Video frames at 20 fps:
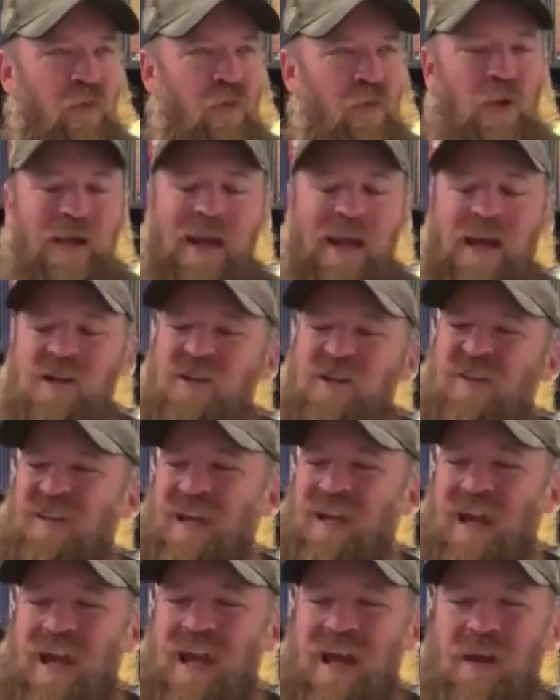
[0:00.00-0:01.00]
reaction
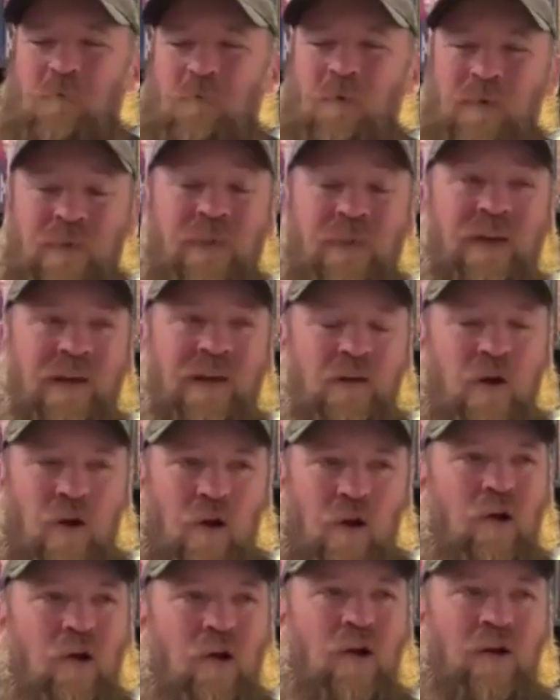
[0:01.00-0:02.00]
they had when they
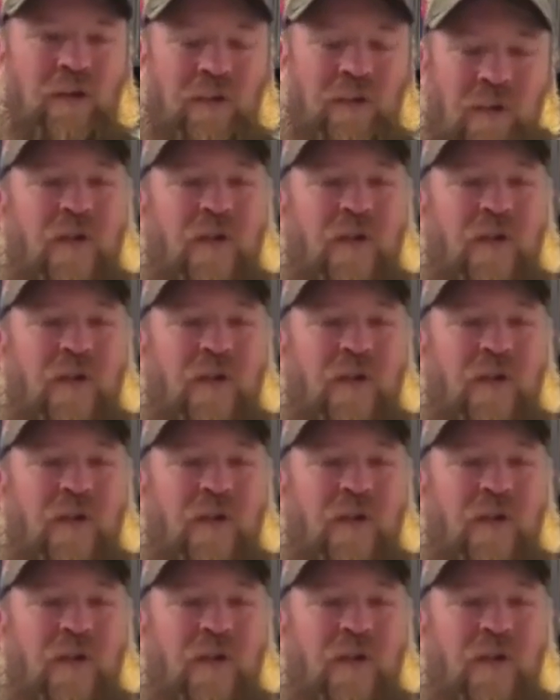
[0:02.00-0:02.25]
heard,